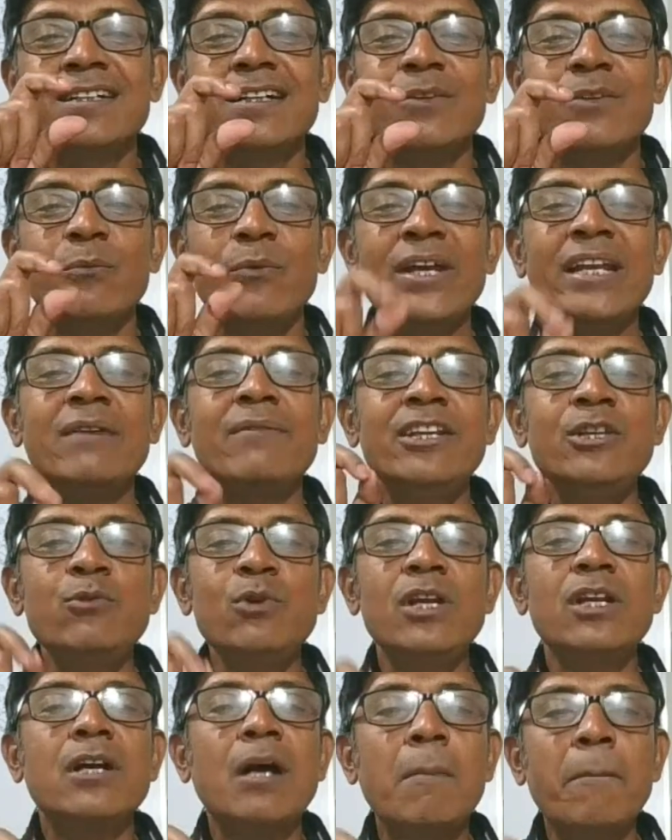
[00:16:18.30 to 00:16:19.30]
whenever you
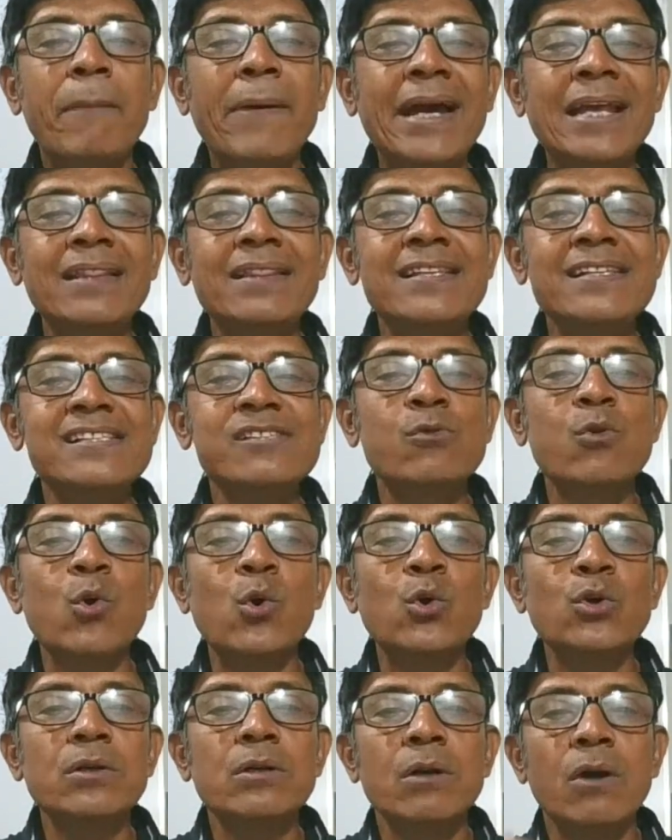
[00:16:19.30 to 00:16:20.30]
will compile this
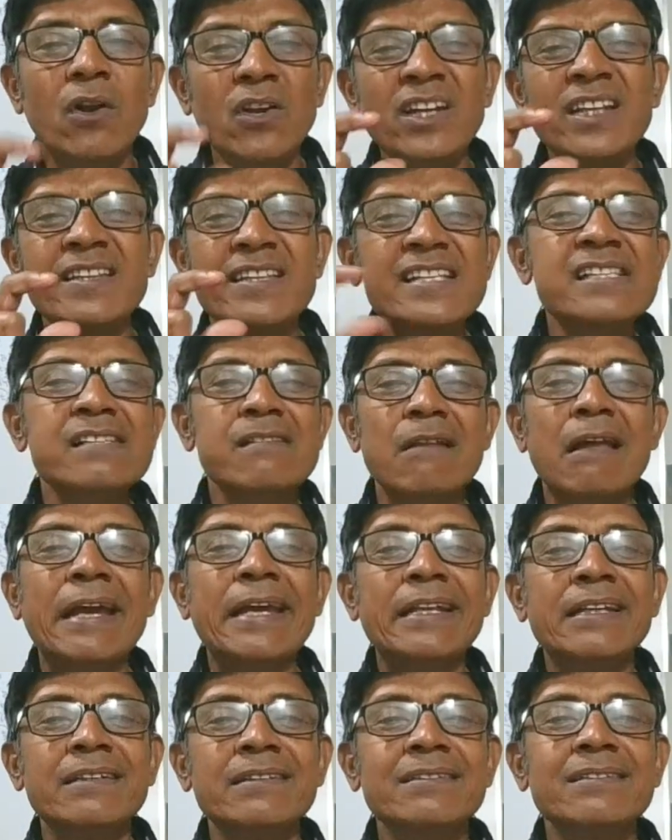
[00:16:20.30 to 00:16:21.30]
code, only this
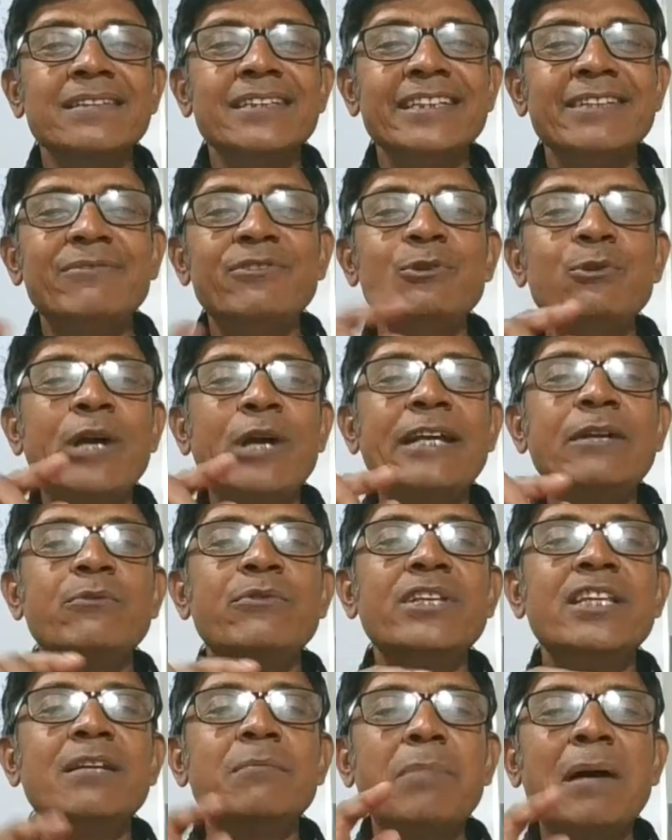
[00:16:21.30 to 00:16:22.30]
line, if you write
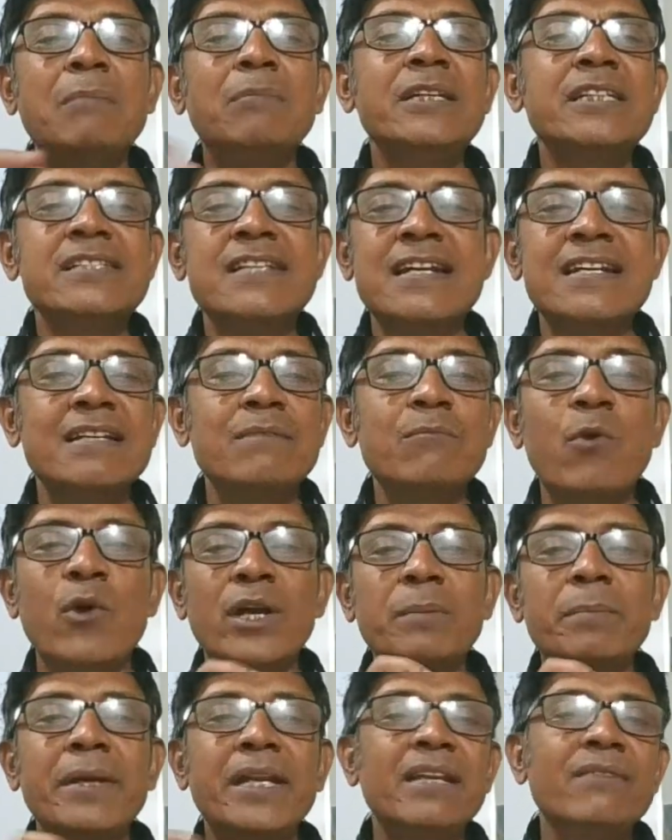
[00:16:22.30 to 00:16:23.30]
within public static
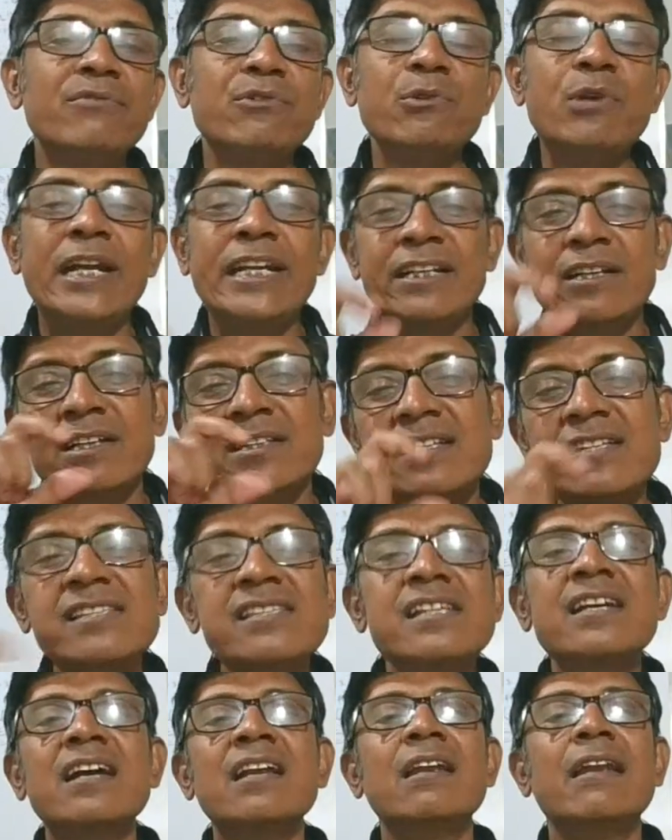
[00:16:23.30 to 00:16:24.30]
void main, if you write
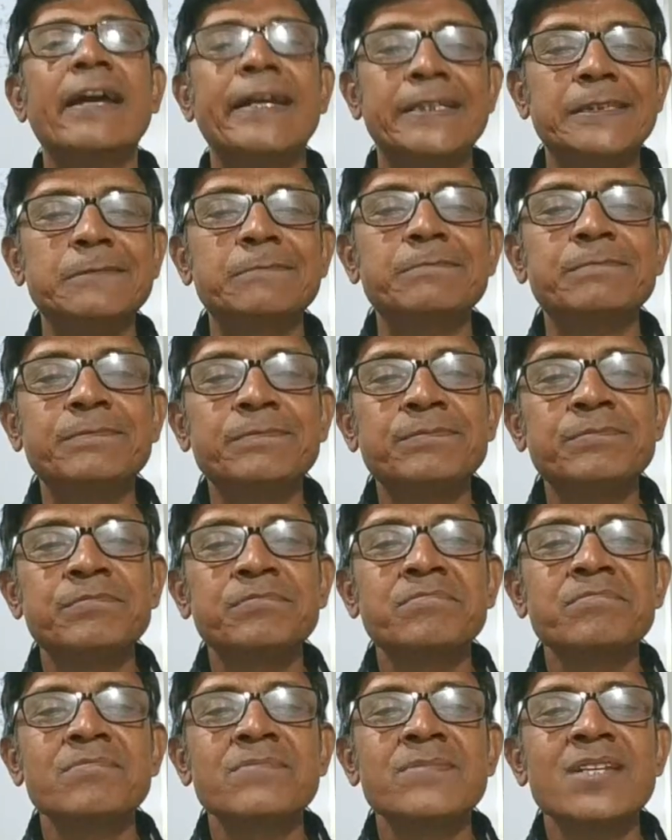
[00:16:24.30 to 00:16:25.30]
this single line,
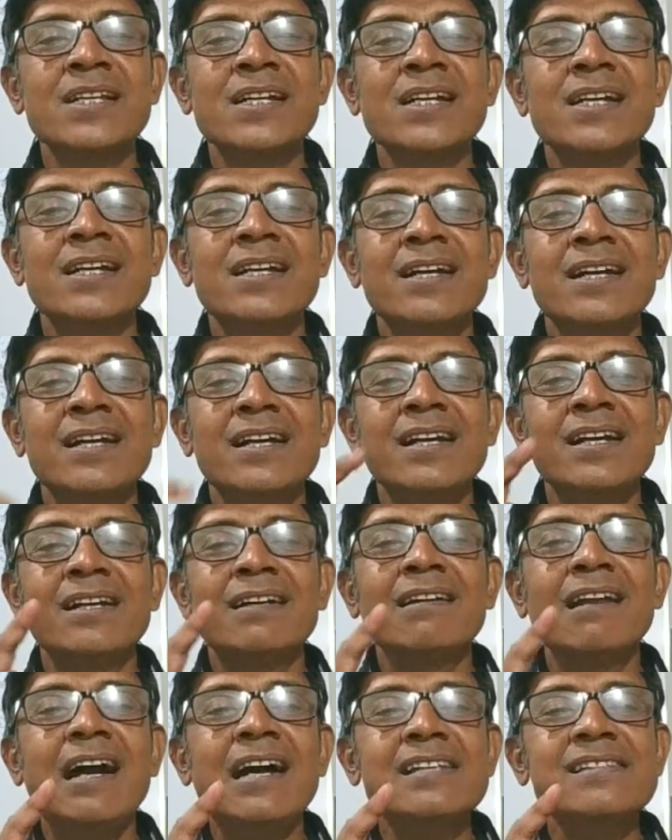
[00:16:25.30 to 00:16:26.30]

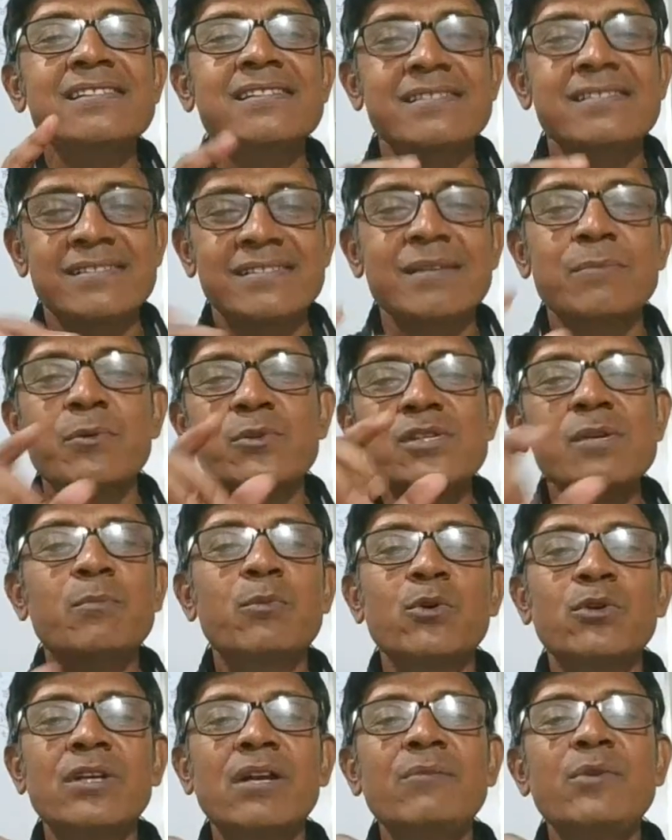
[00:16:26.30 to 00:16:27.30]
class, suppose the
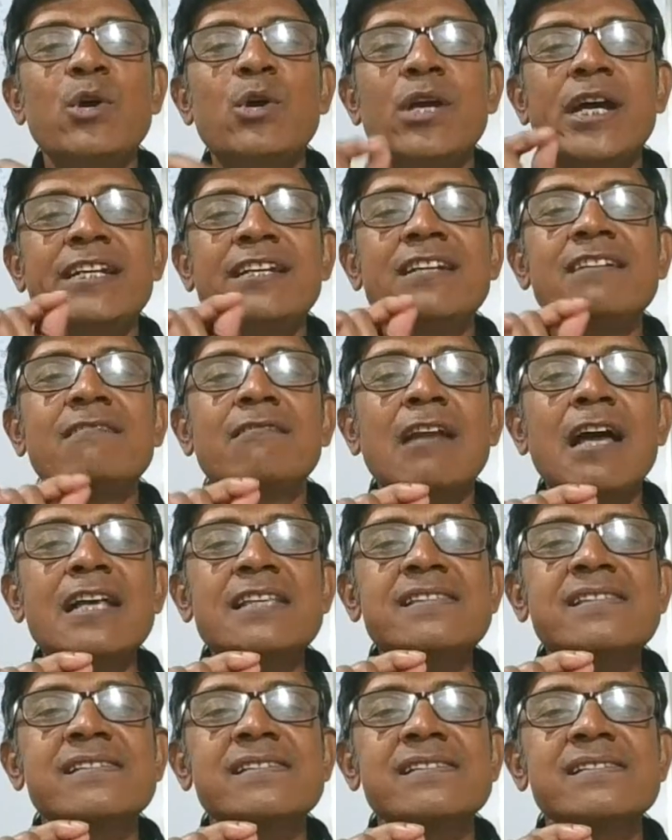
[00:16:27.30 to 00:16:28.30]
program you are writing,
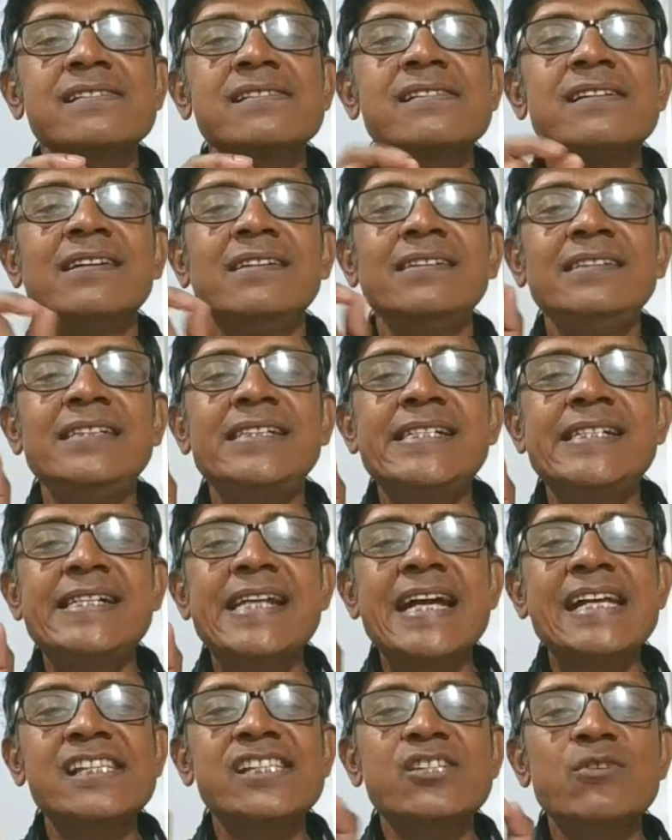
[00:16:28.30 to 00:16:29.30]
class
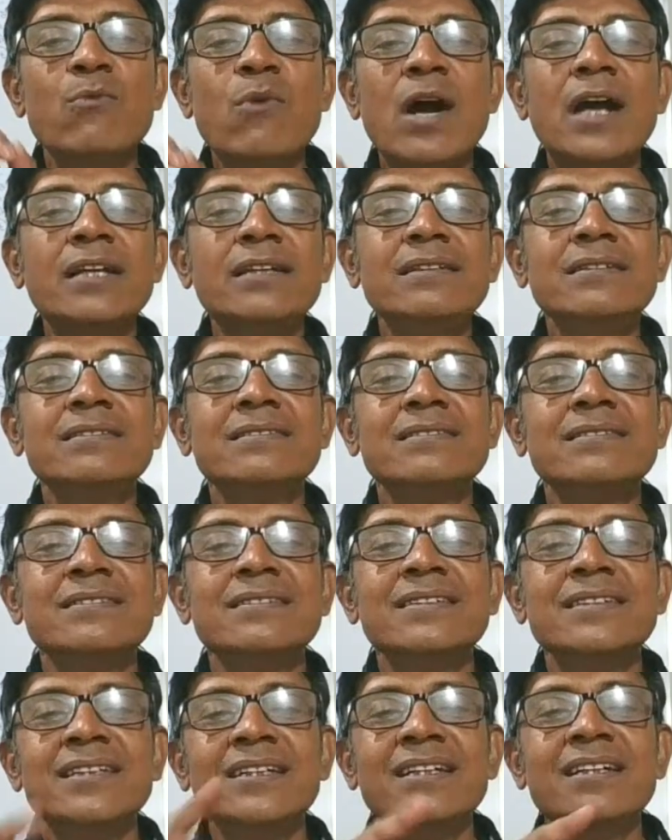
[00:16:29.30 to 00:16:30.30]
test1
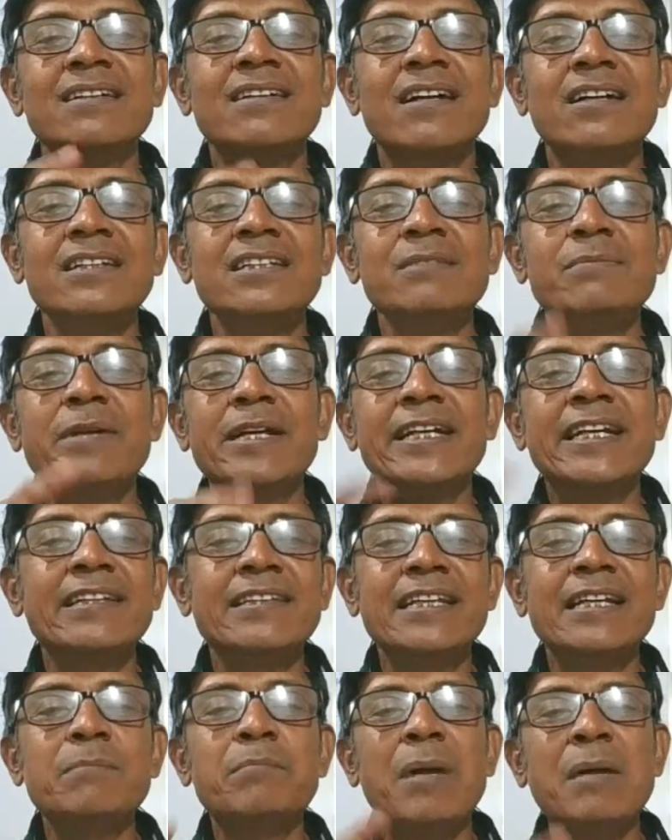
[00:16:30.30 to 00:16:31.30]
curly bracket,
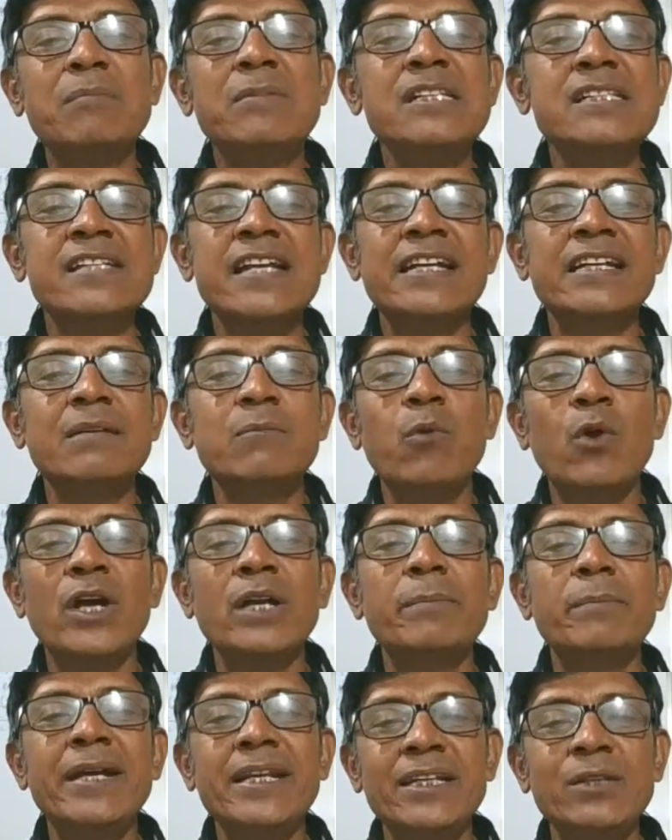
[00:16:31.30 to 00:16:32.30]
then public static void
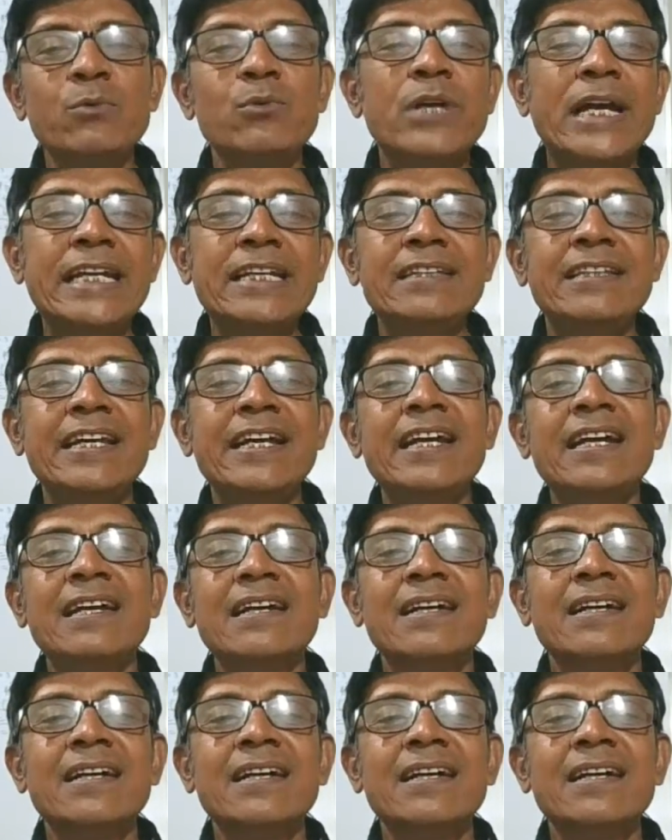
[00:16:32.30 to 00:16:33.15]
main, you write there